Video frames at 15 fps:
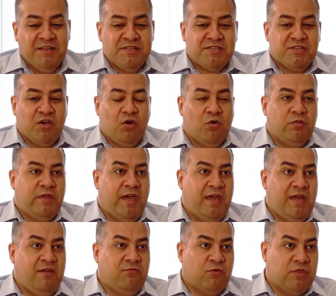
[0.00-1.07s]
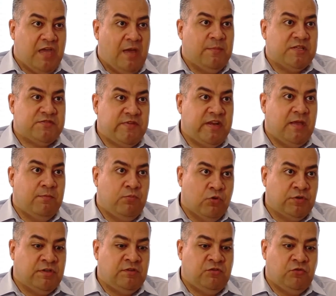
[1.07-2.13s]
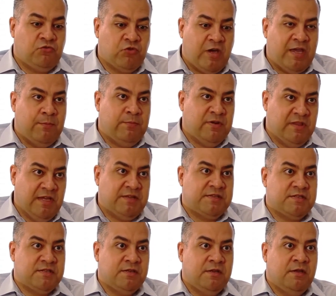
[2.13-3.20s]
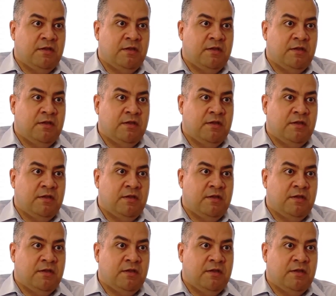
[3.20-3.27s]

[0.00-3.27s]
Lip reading: So for them, it's very important to try and predict